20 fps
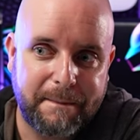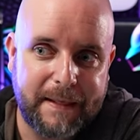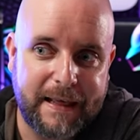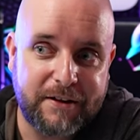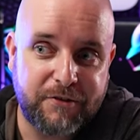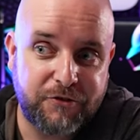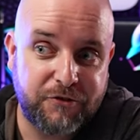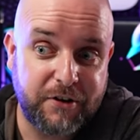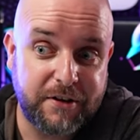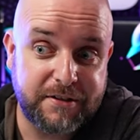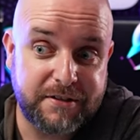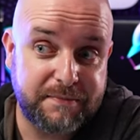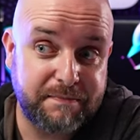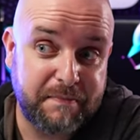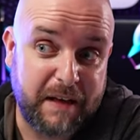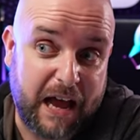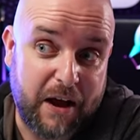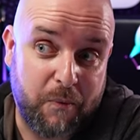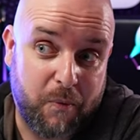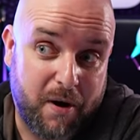It's just,
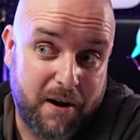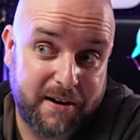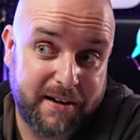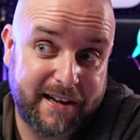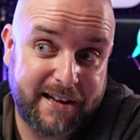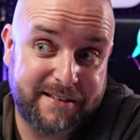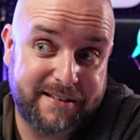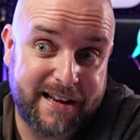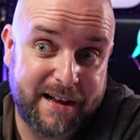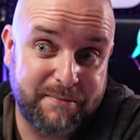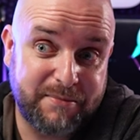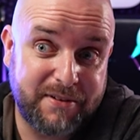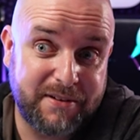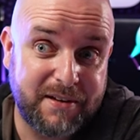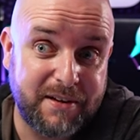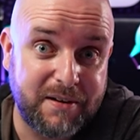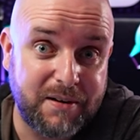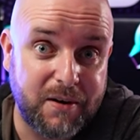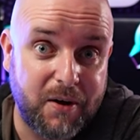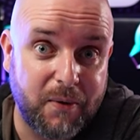I wanted to get temps a
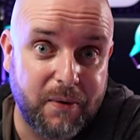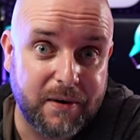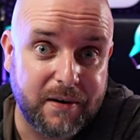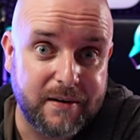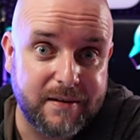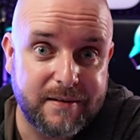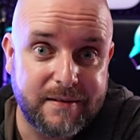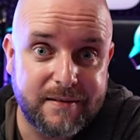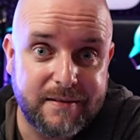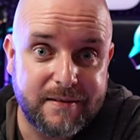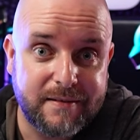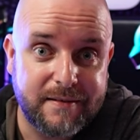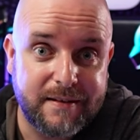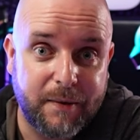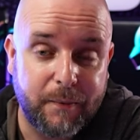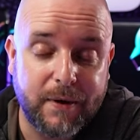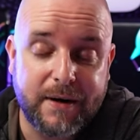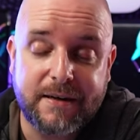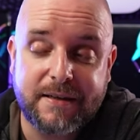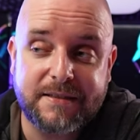little lower.
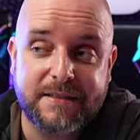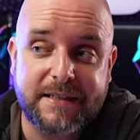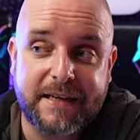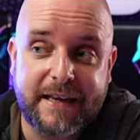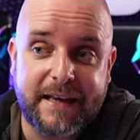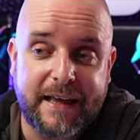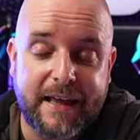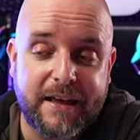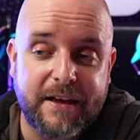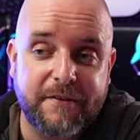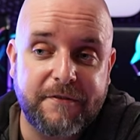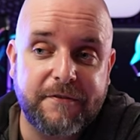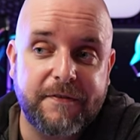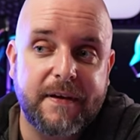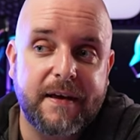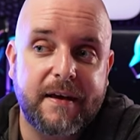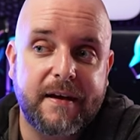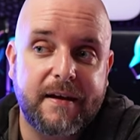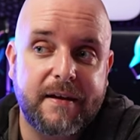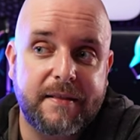I wanted to see if
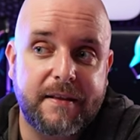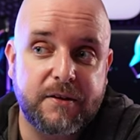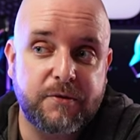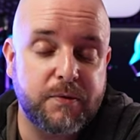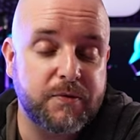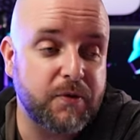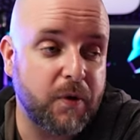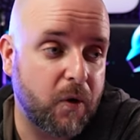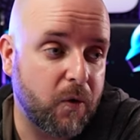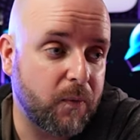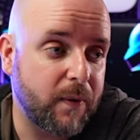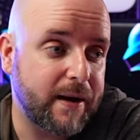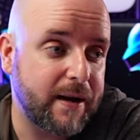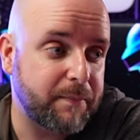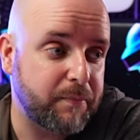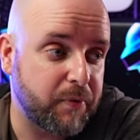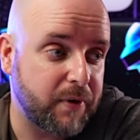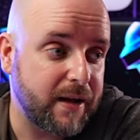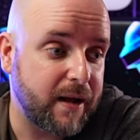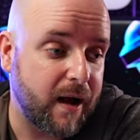this was
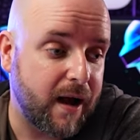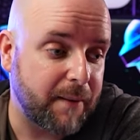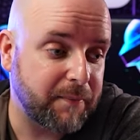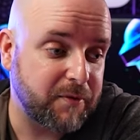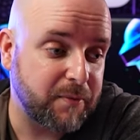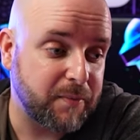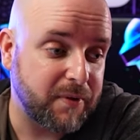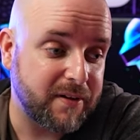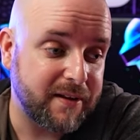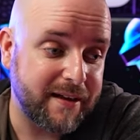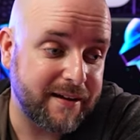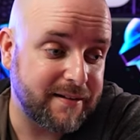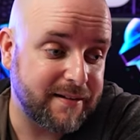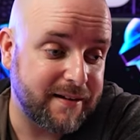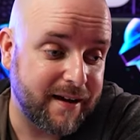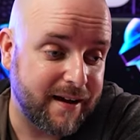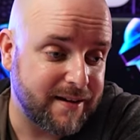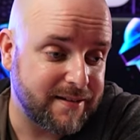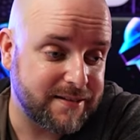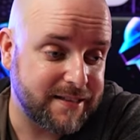already pretty optimal. And
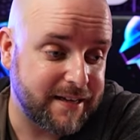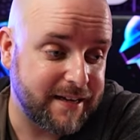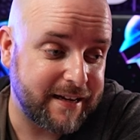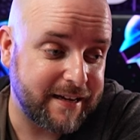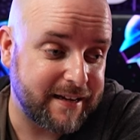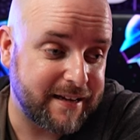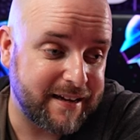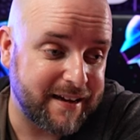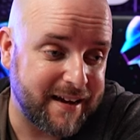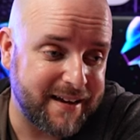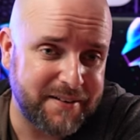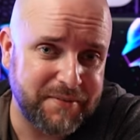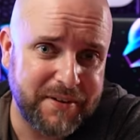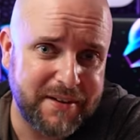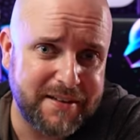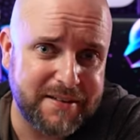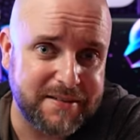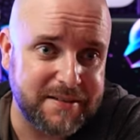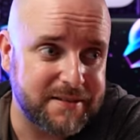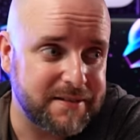guys, it, it kind of
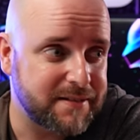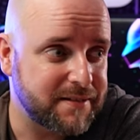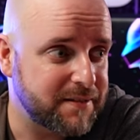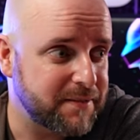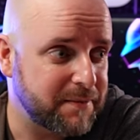is.